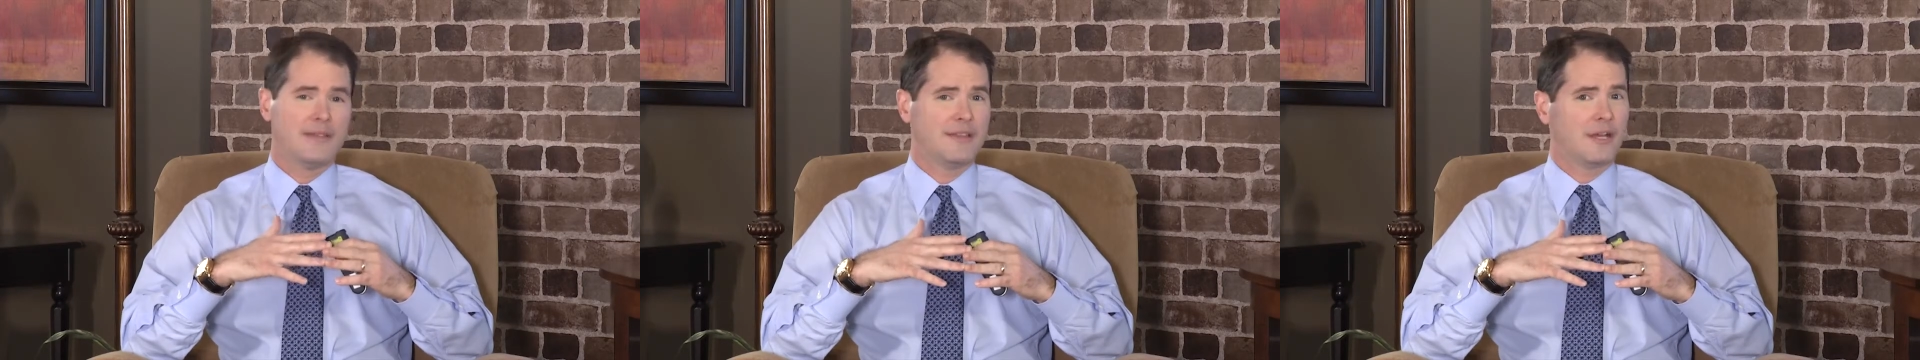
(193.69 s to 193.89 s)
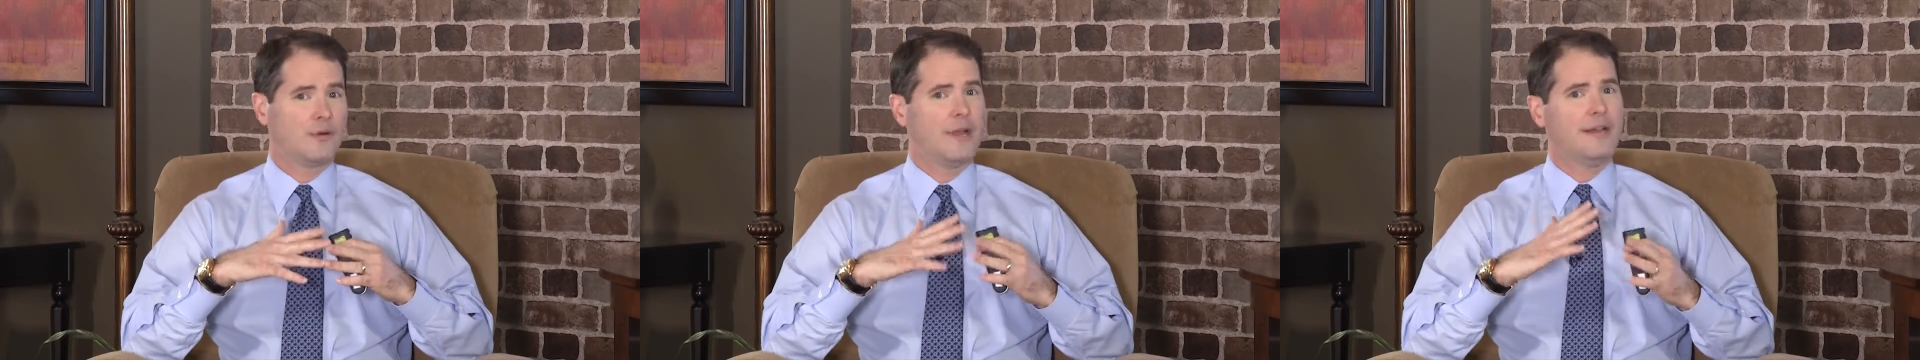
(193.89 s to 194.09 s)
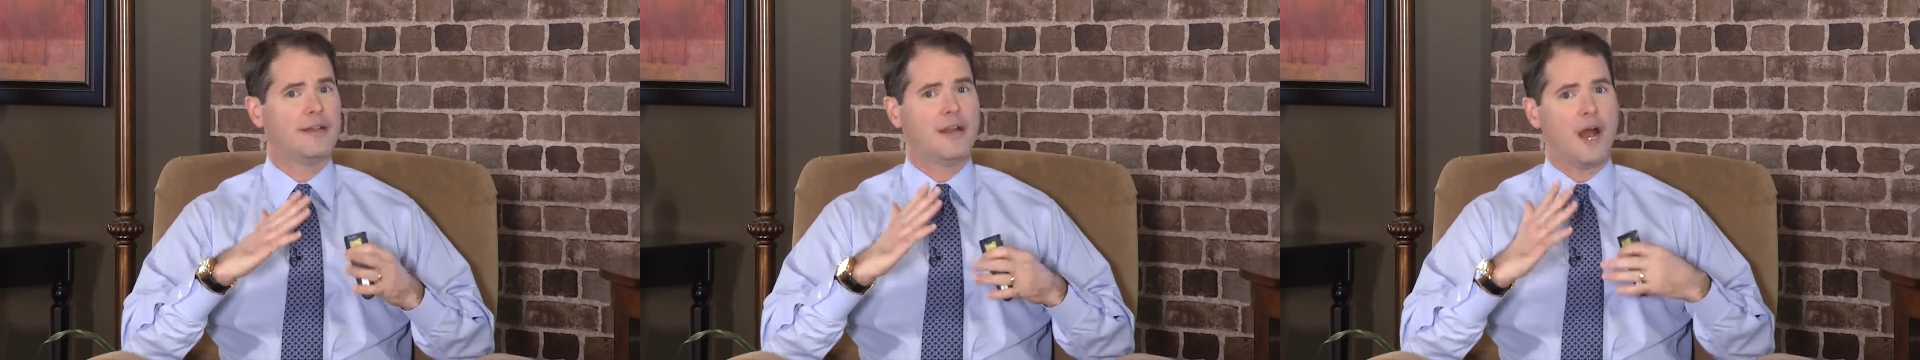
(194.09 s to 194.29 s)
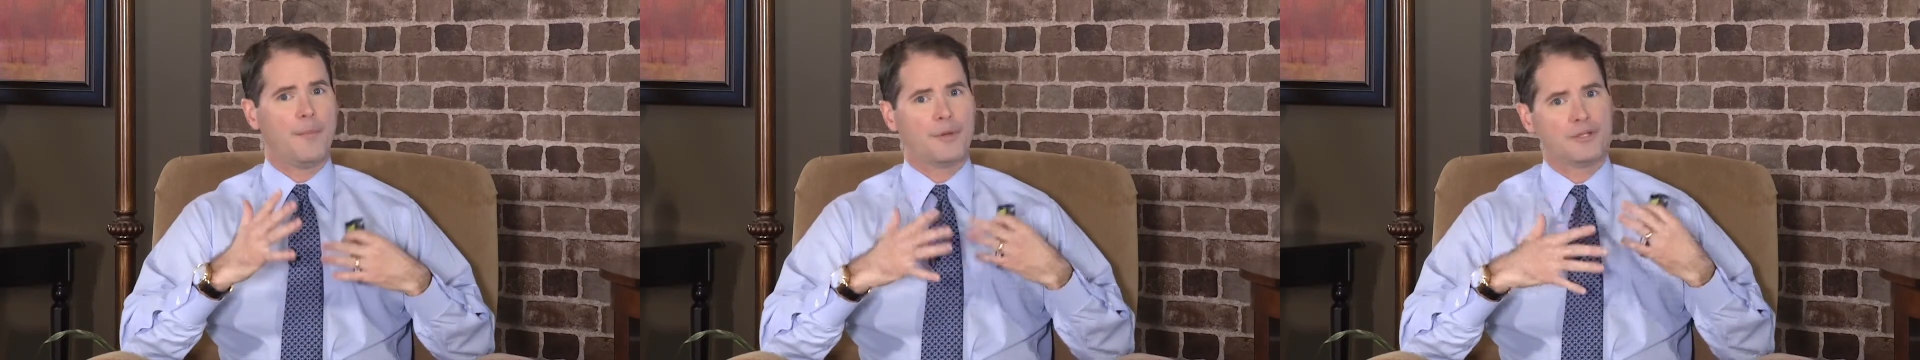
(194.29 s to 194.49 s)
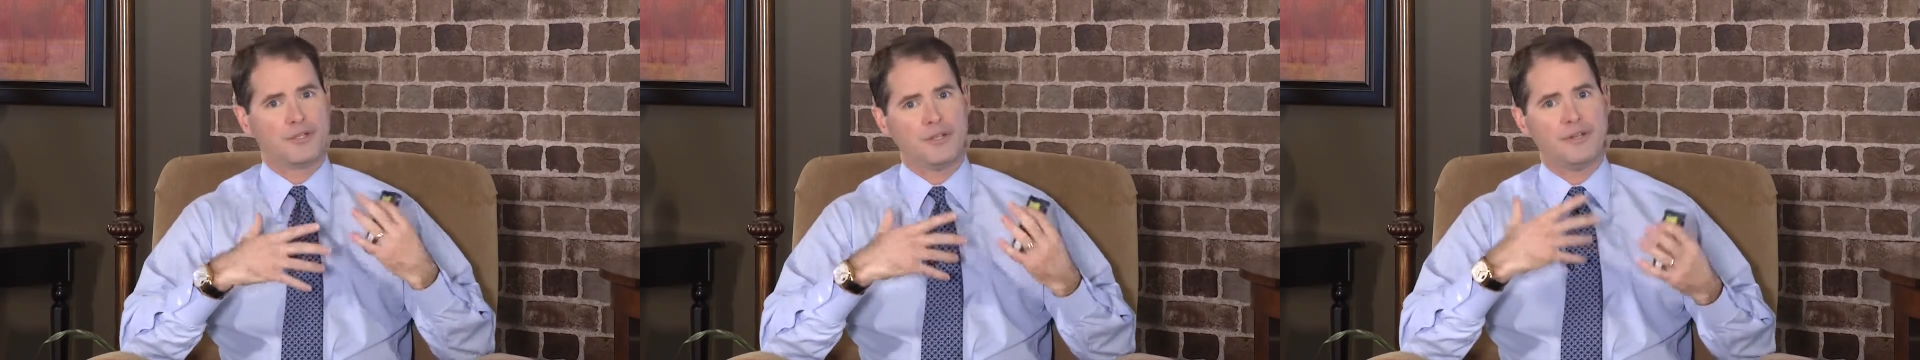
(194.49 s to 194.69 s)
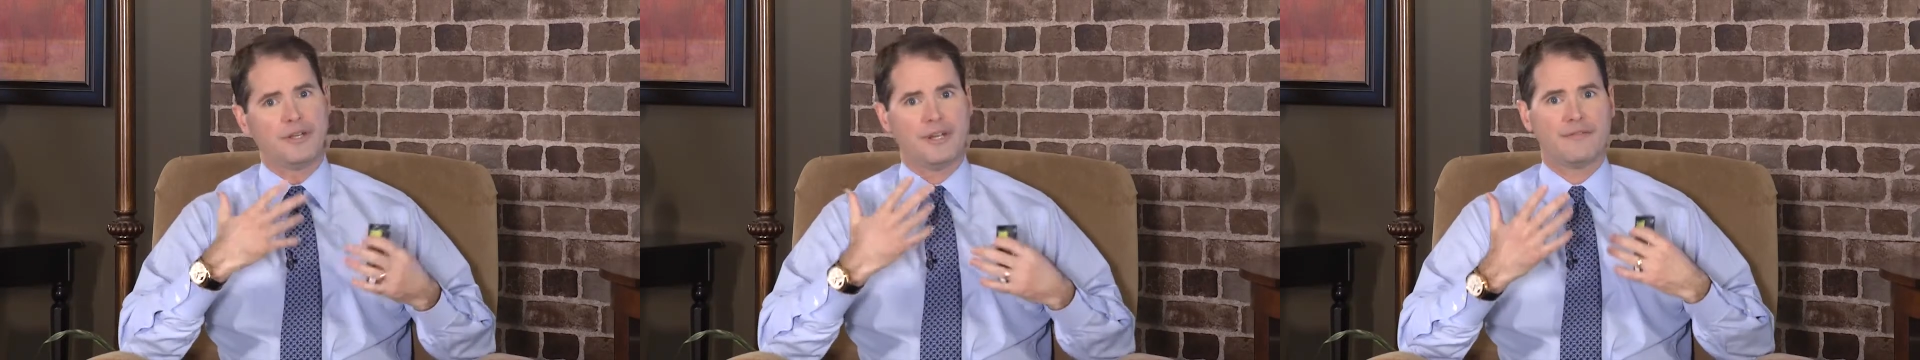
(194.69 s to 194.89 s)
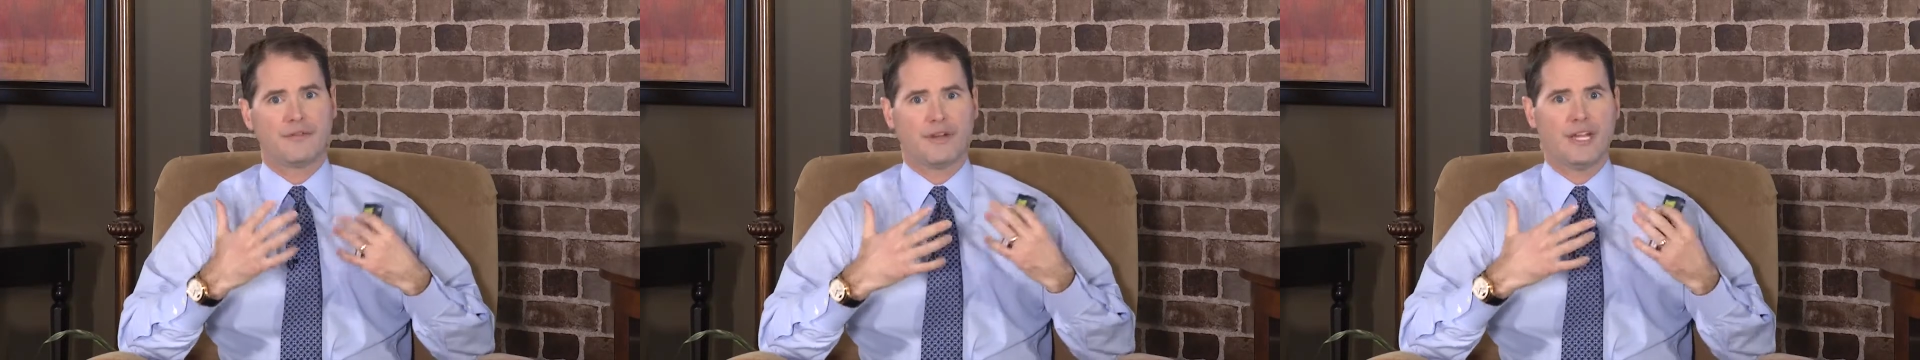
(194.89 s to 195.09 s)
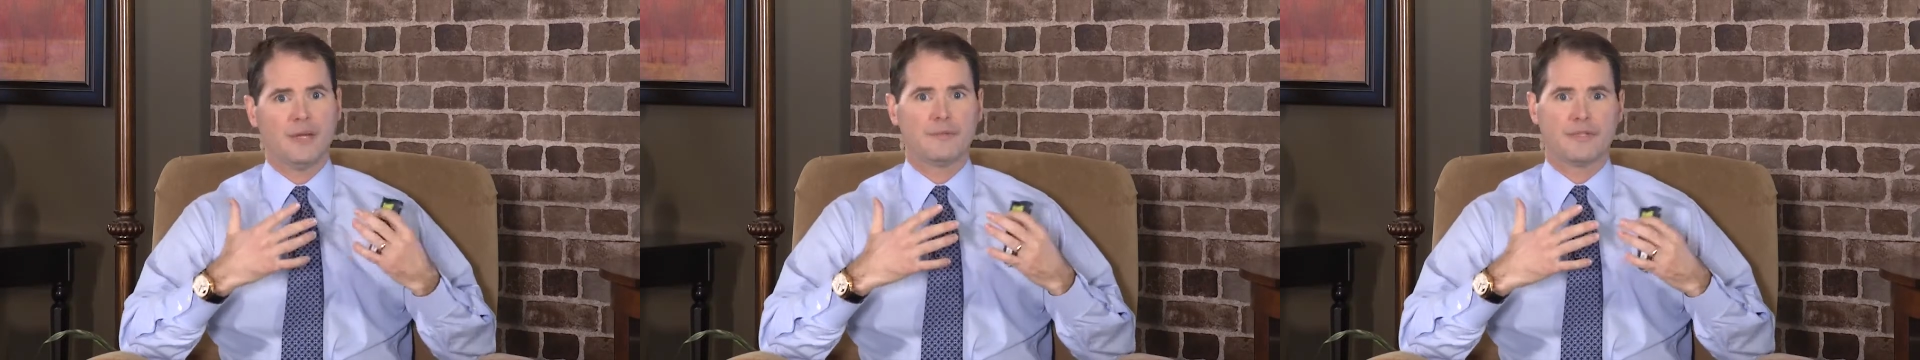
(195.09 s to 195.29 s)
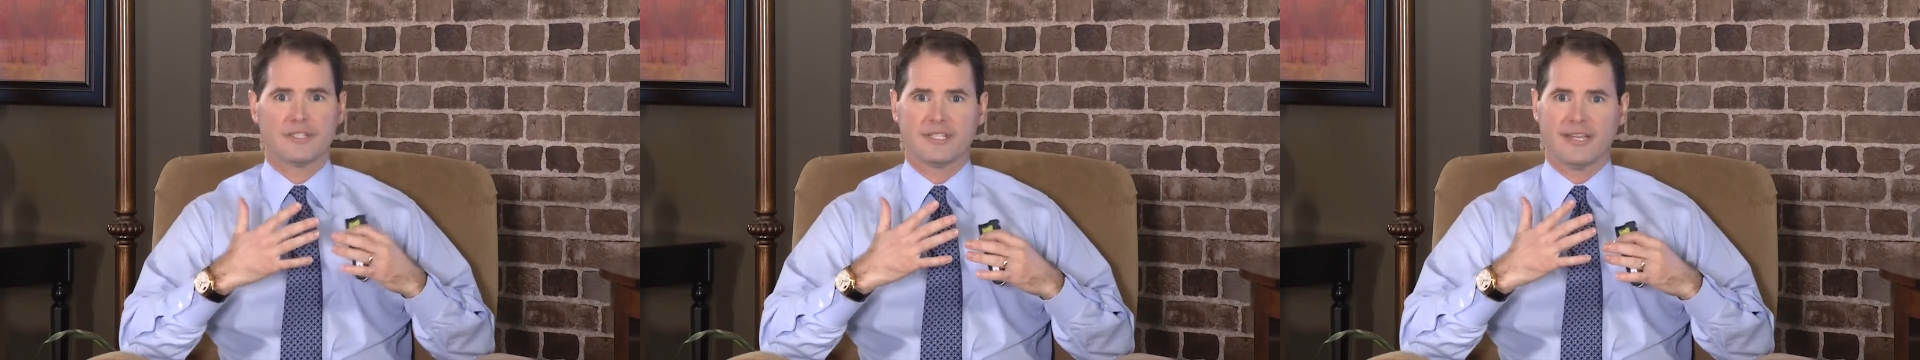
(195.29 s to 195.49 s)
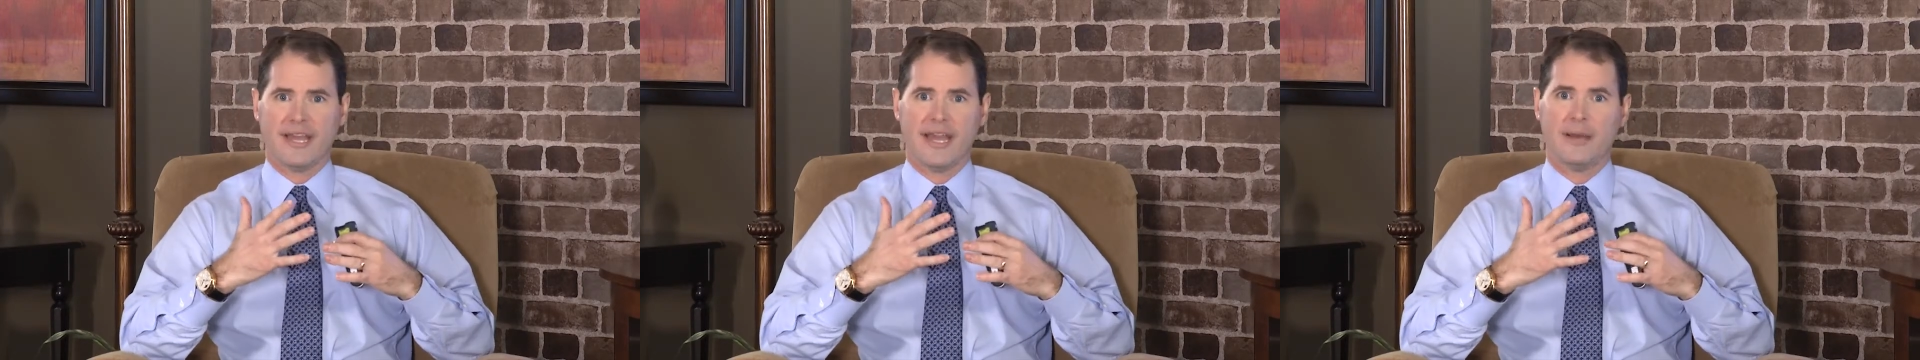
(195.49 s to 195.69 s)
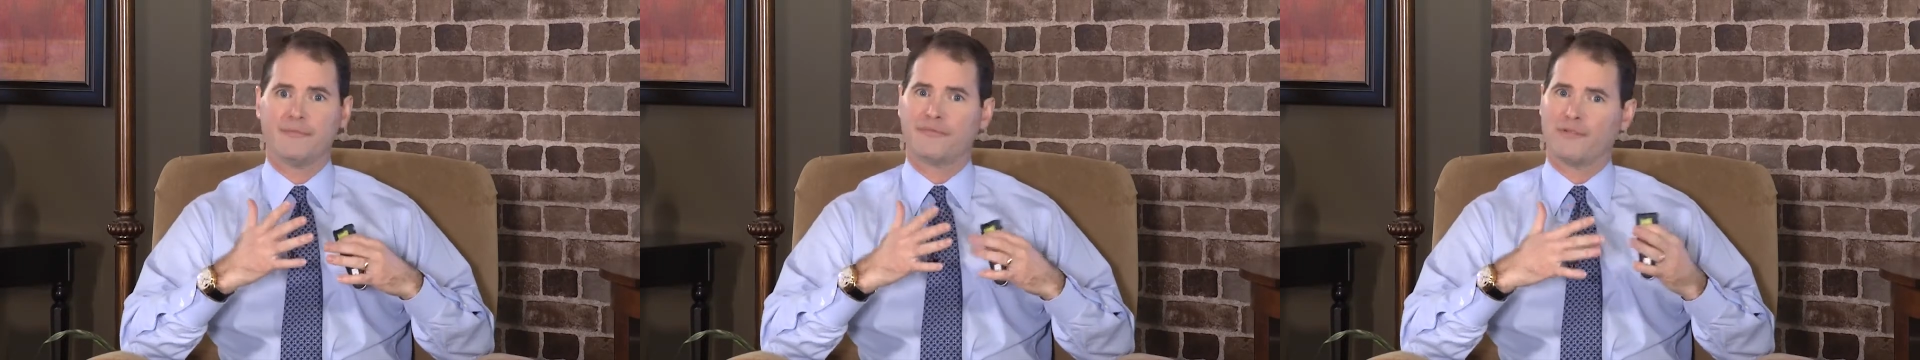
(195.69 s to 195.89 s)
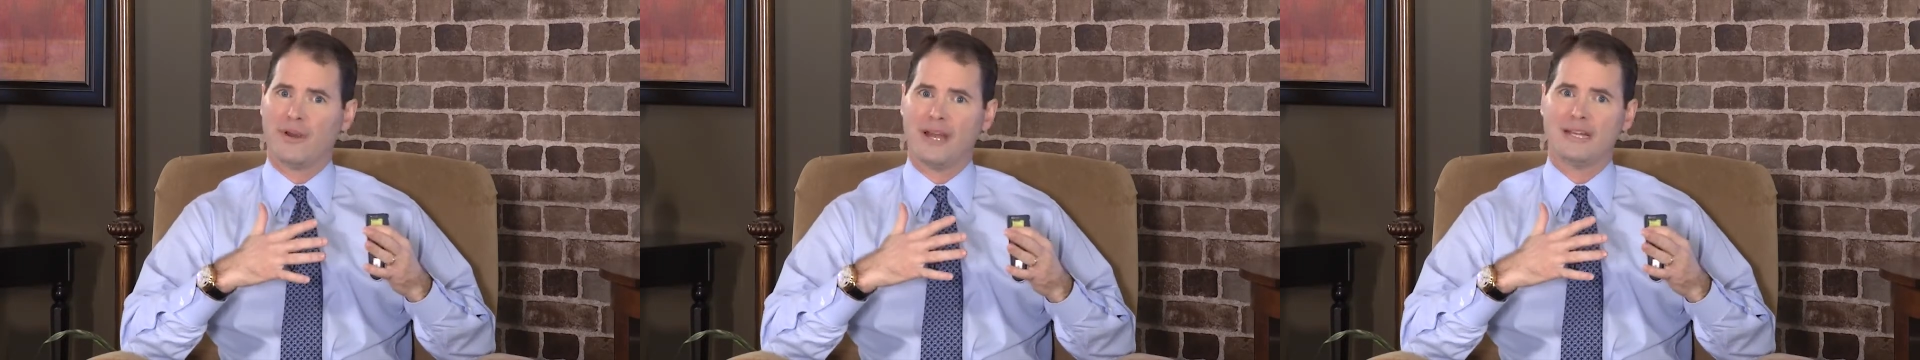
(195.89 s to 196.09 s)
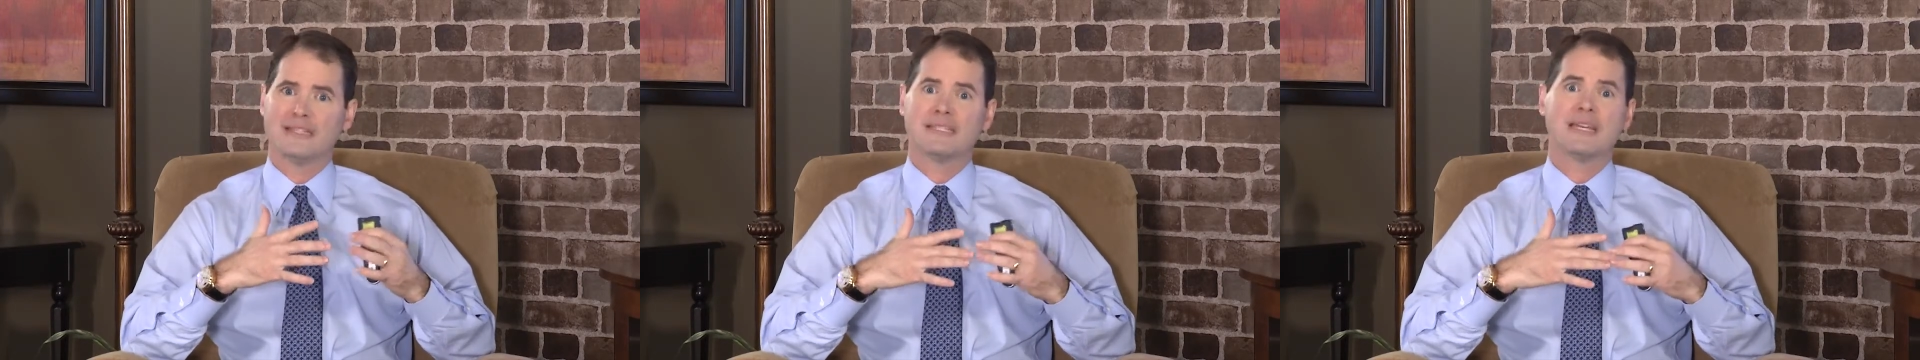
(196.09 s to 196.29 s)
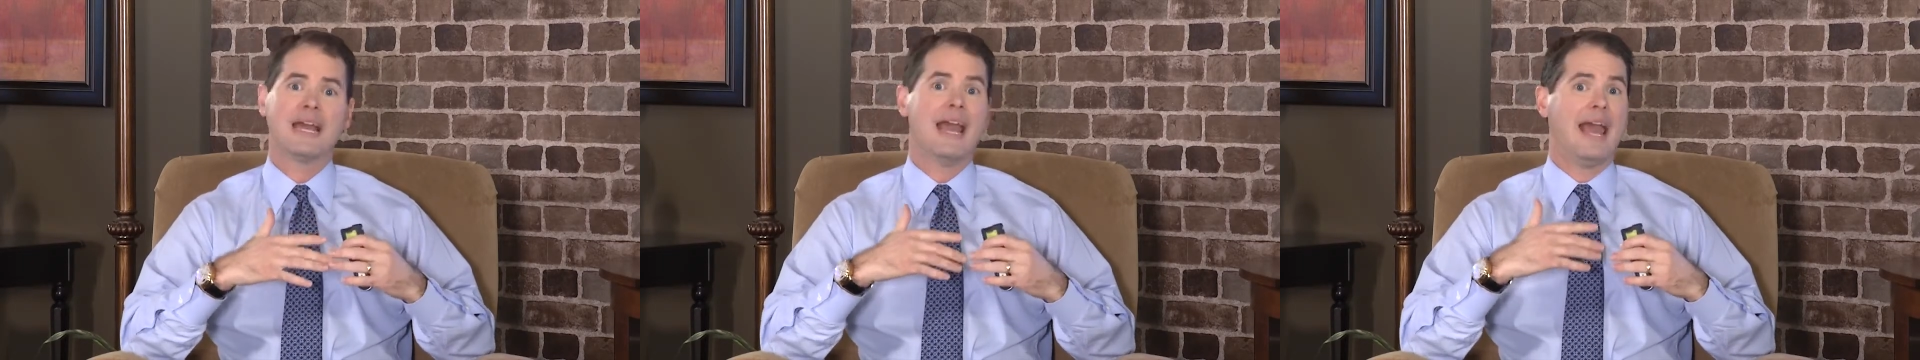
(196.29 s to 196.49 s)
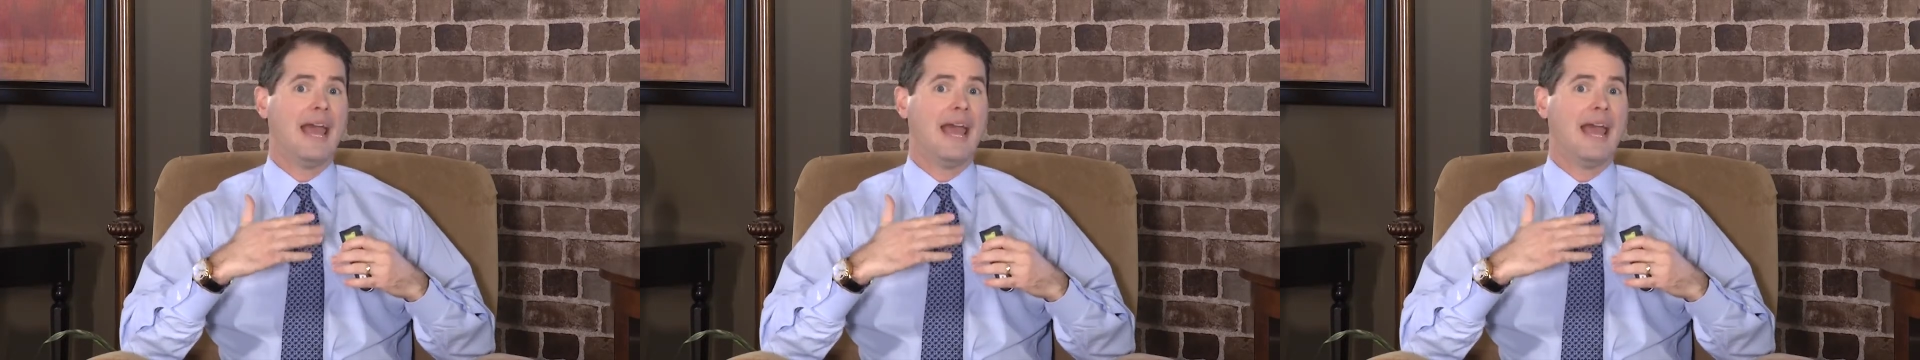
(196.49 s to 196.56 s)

that created an opportunity for him to scam friends